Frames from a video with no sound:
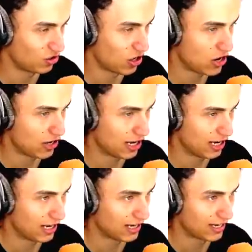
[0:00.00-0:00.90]
say
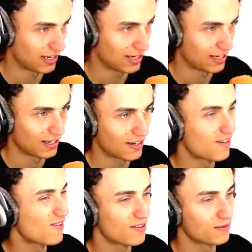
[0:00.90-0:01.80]
Johnny. Jelly, why are you
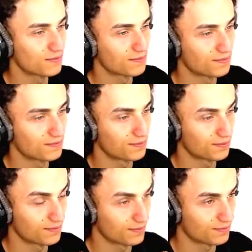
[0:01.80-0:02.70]
there? I
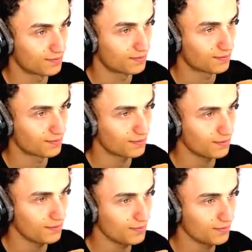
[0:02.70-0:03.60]
what? Oh,
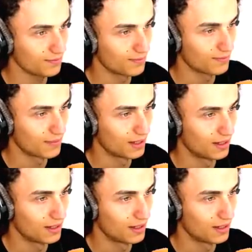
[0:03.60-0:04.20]
sorry, Josh Johnny.